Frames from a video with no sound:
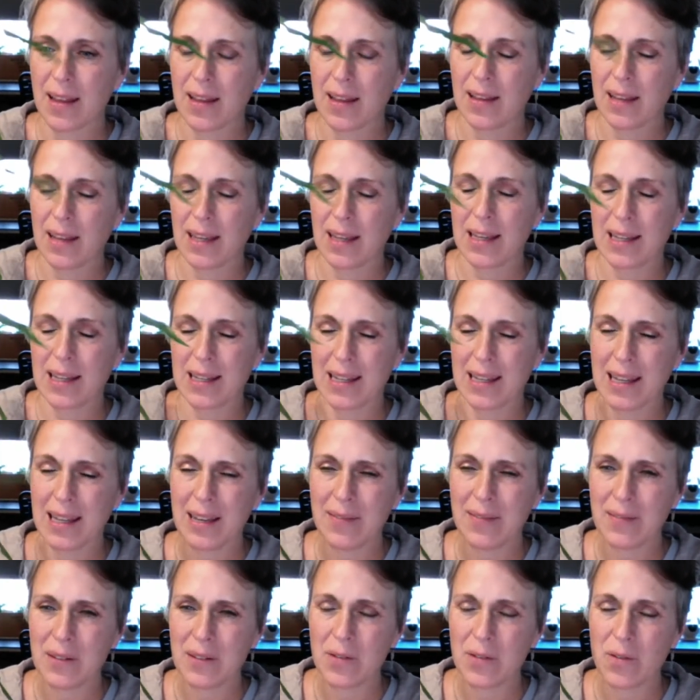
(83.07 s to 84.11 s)
It can
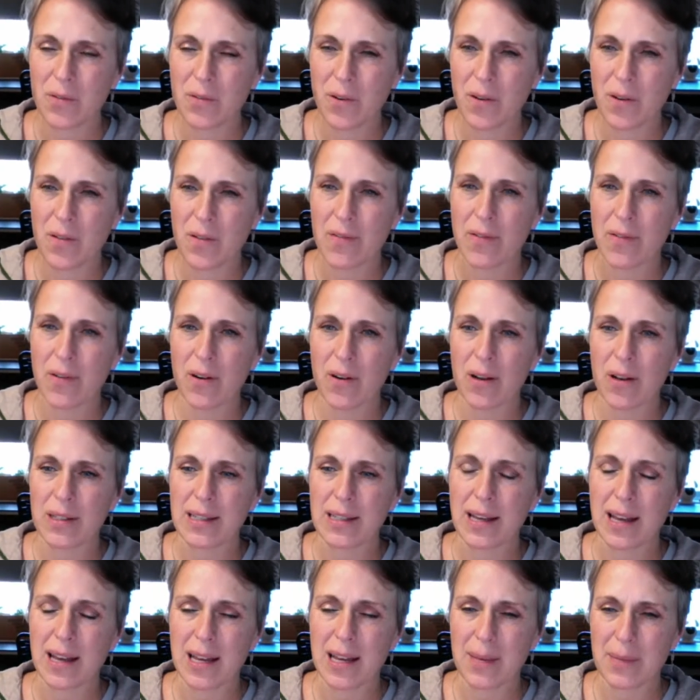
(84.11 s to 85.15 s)
even grow for a
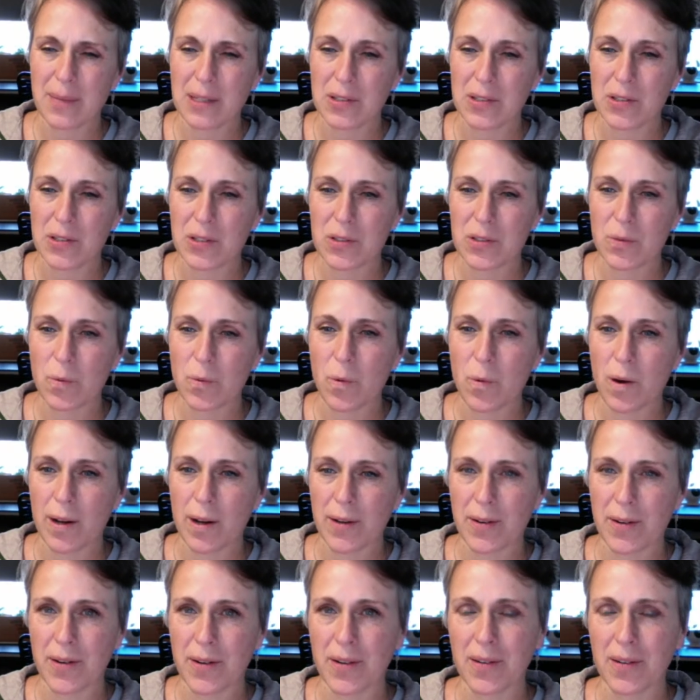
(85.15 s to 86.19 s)
time in just
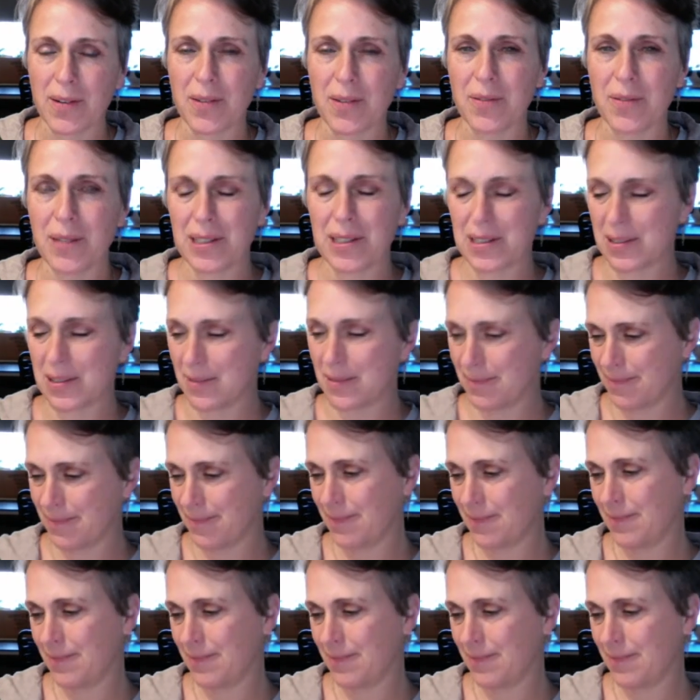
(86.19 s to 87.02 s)
water, which